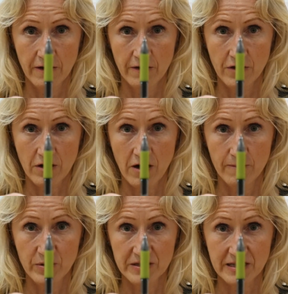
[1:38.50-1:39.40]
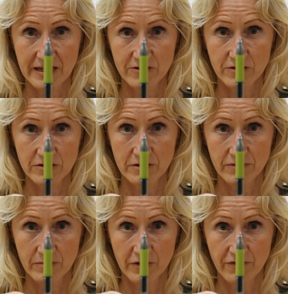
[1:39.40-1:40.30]
The compensations
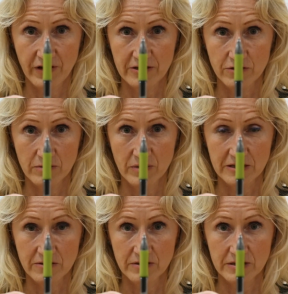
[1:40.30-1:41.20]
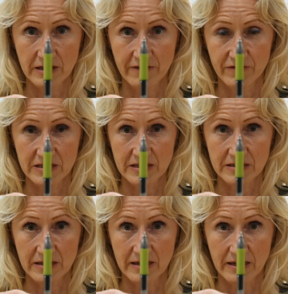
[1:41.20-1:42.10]
from the facial muscles, if this is
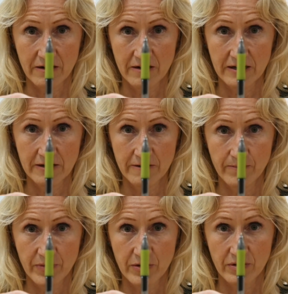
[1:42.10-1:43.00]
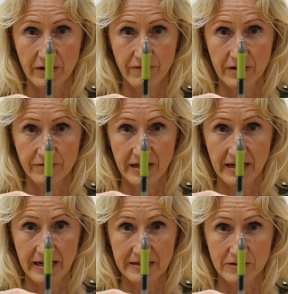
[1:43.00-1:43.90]
really hard or if one of the
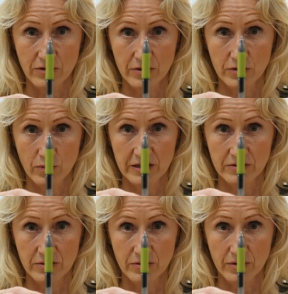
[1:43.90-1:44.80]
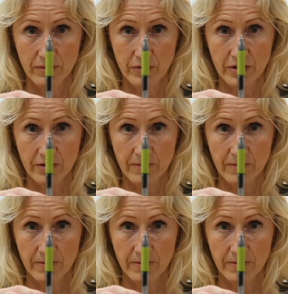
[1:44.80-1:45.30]
eyes don't want to do the work.